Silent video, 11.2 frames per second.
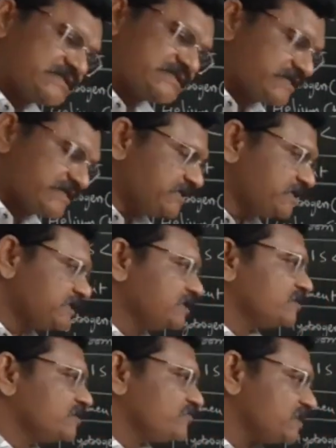are 3.
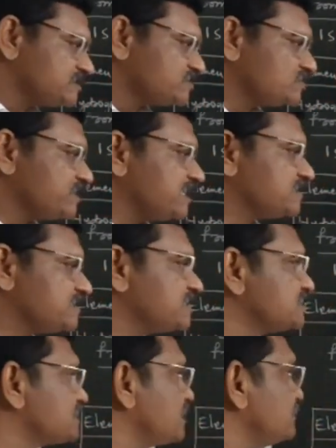First 2
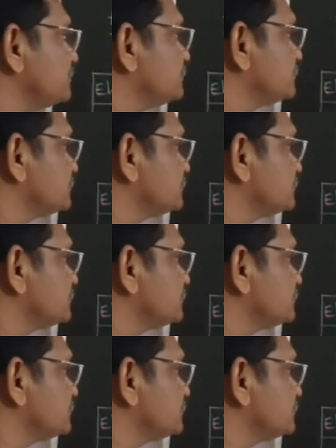electrons are